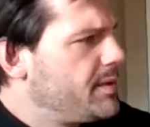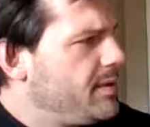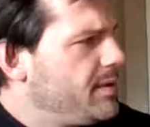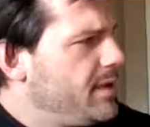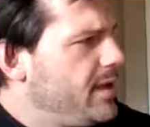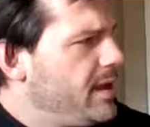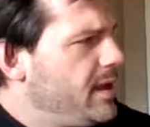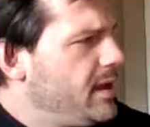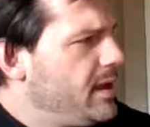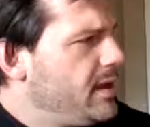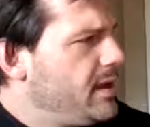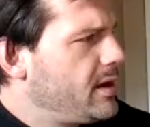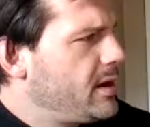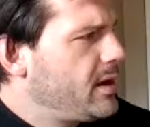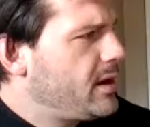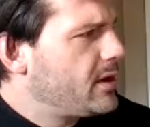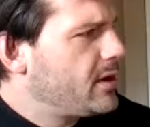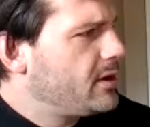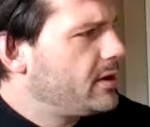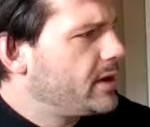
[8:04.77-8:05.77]
they
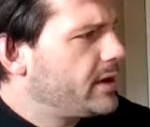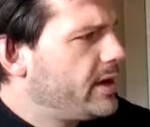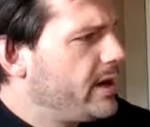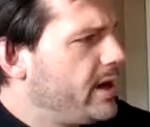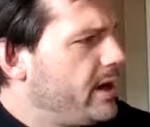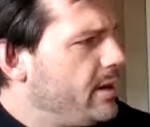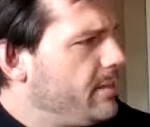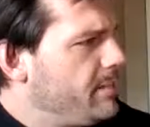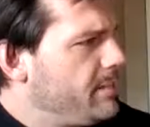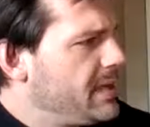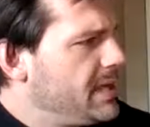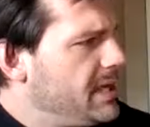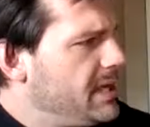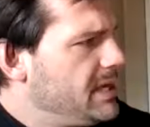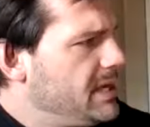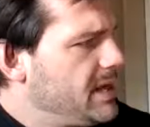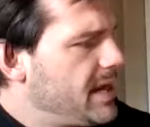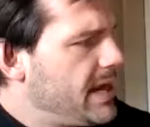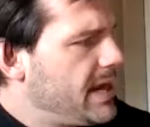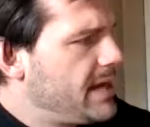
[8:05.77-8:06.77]
are going to come
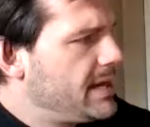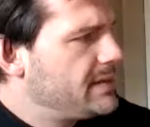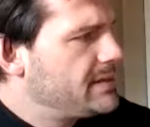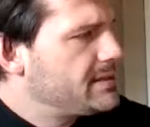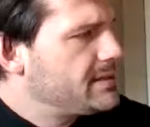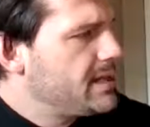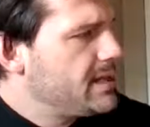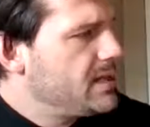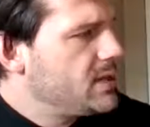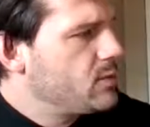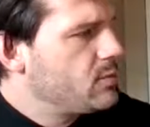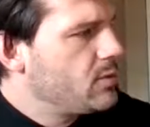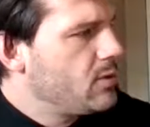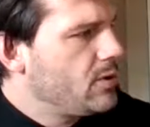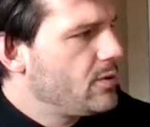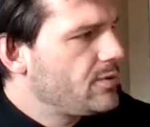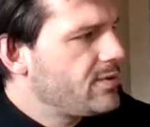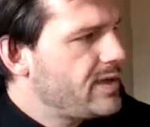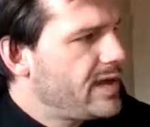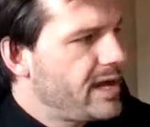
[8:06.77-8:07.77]
in as a
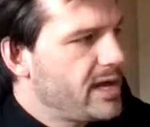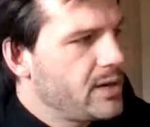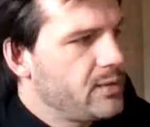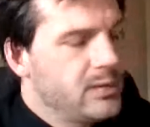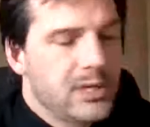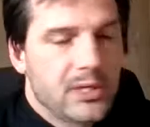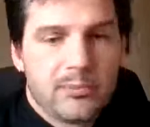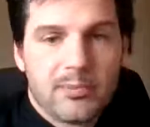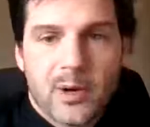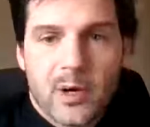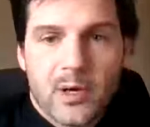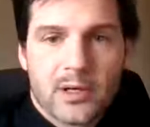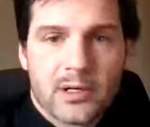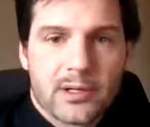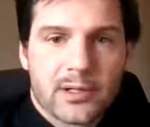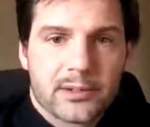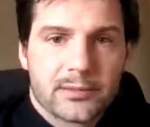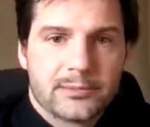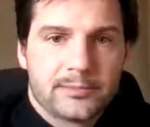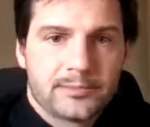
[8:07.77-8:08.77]
growth equity
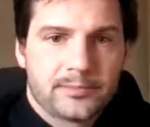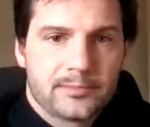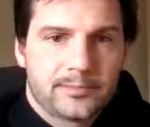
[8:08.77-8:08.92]
partner.